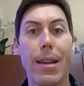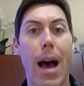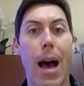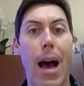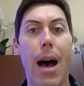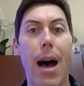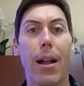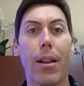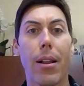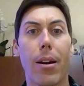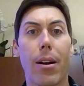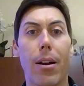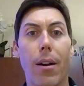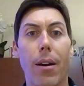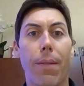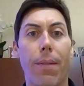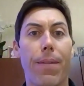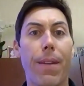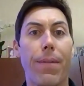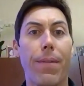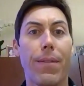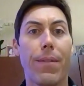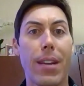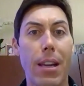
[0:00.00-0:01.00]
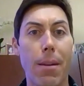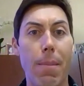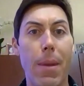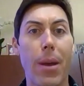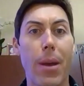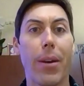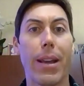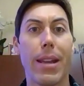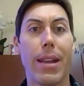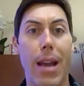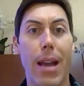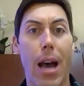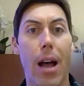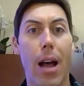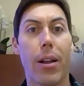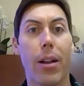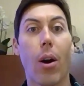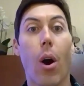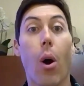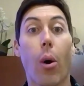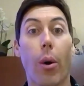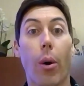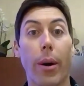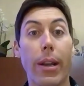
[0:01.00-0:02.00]
$15 million
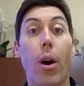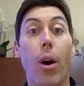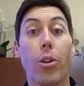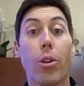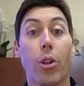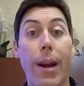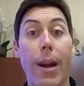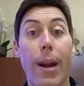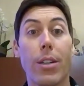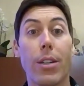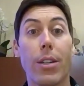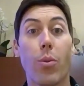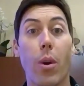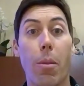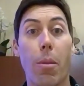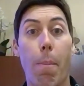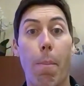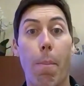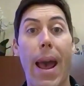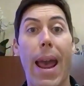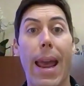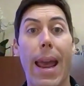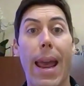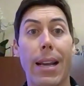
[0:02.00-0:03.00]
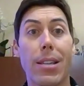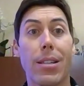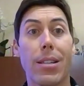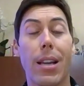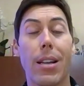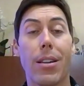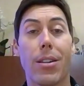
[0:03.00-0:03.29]
REO trades with banks.